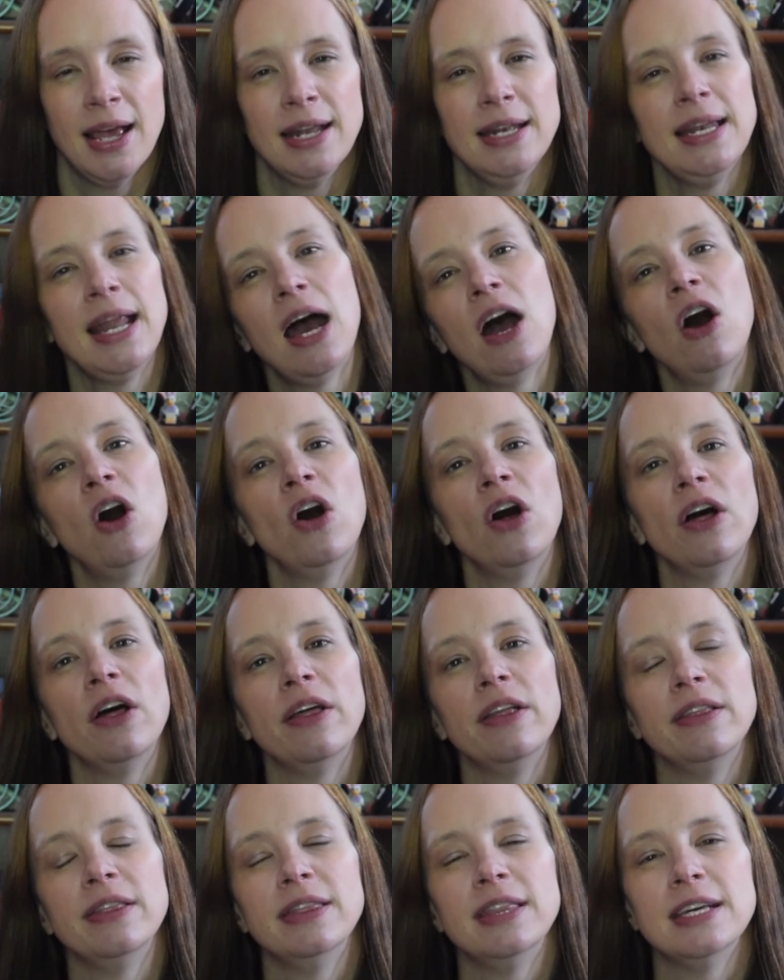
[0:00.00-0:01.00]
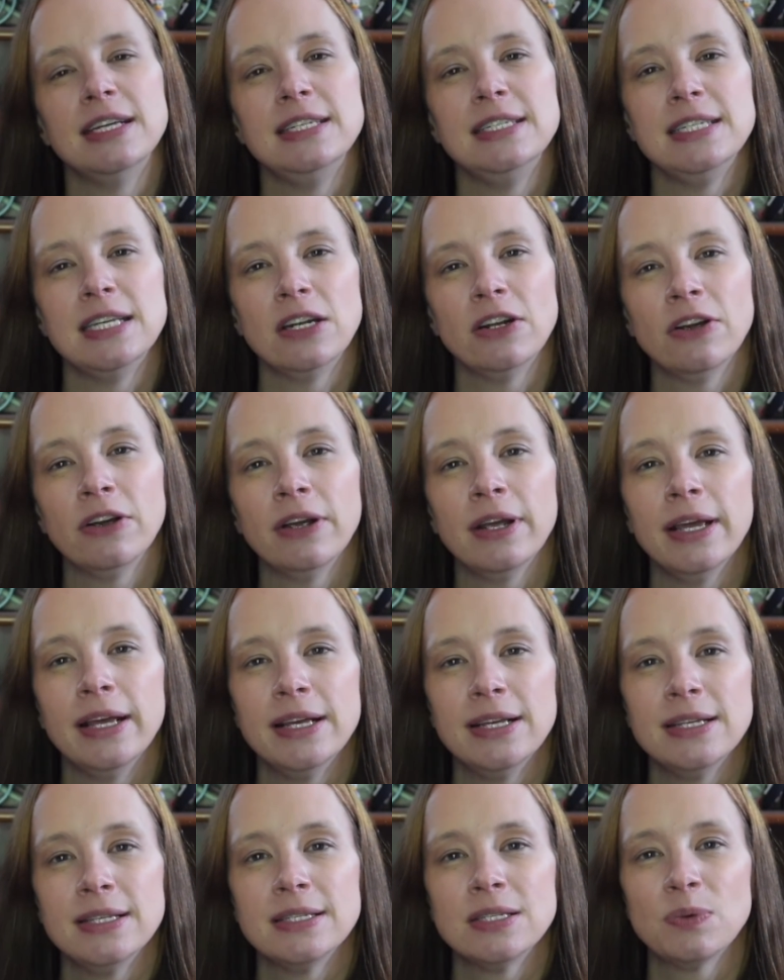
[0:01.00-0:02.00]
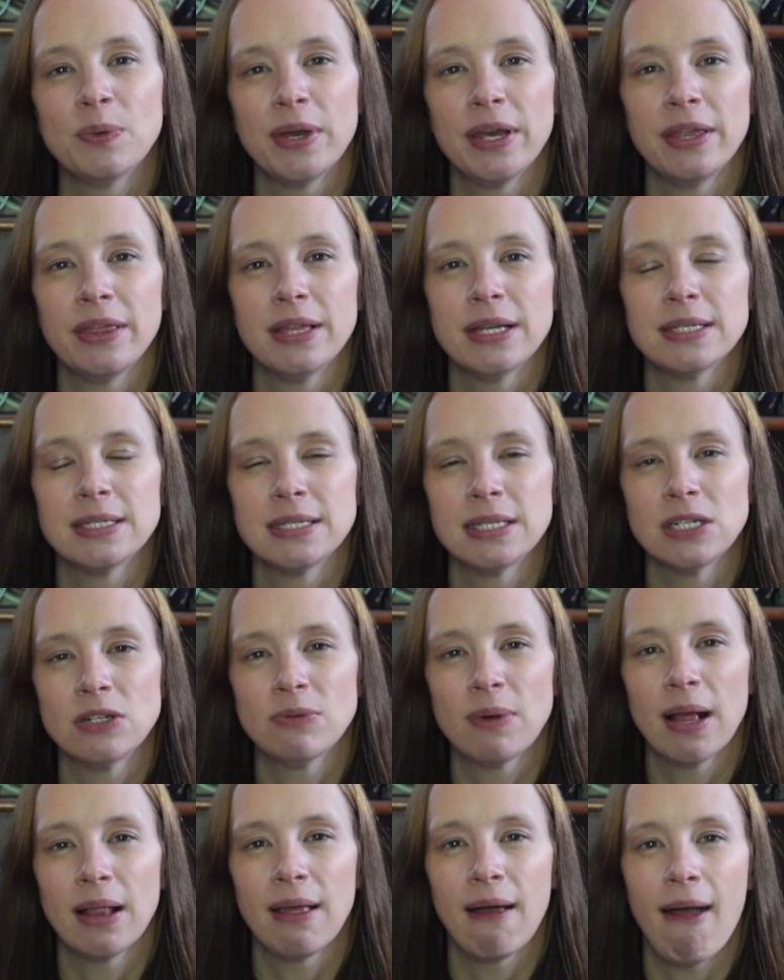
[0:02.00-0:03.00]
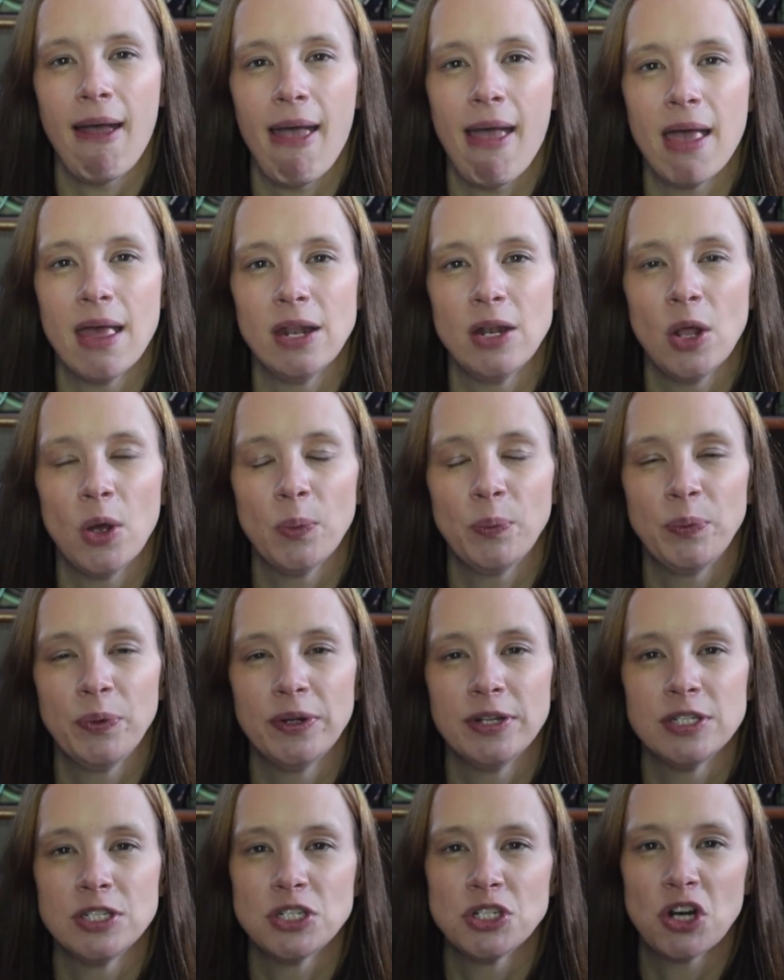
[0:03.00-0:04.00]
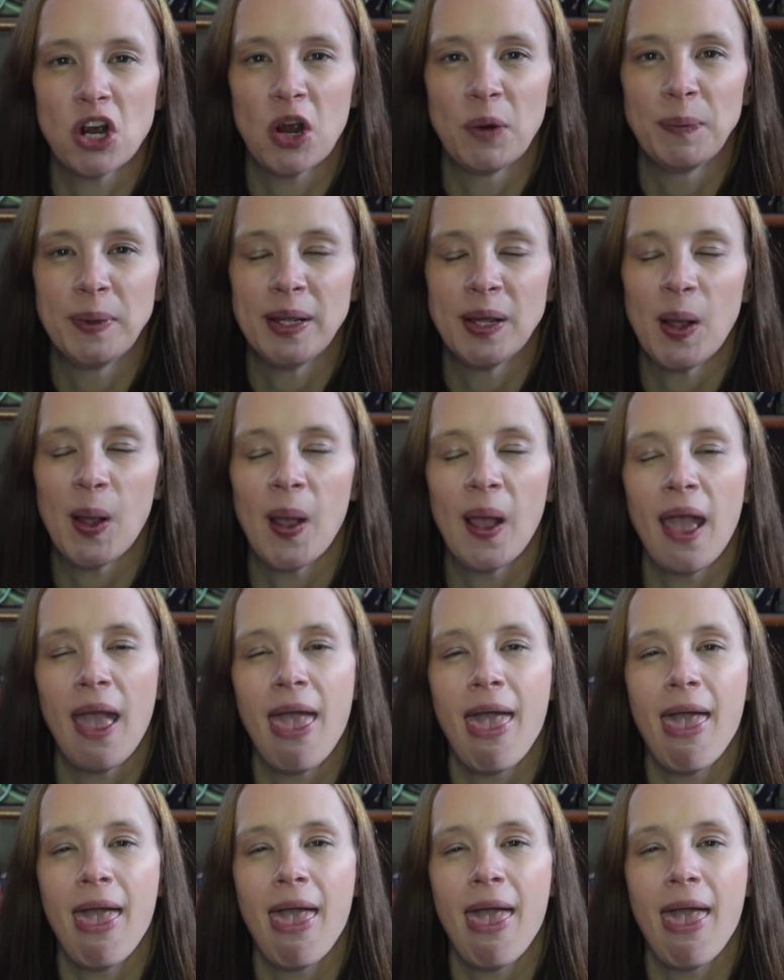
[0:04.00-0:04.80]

Now, the dinner is with Cinderella and Prince Charming,